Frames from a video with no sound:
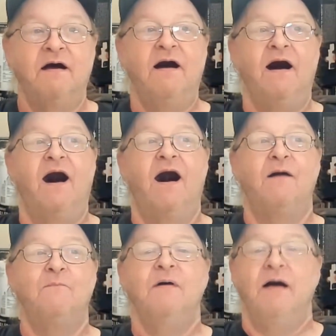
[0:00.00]

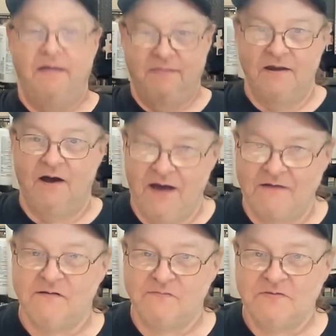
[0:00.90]
Then I'll
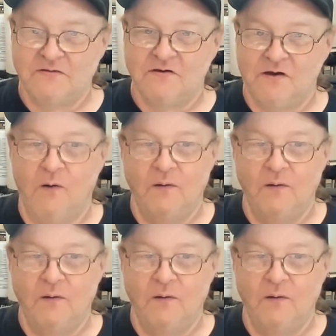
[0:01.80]
have everything to go,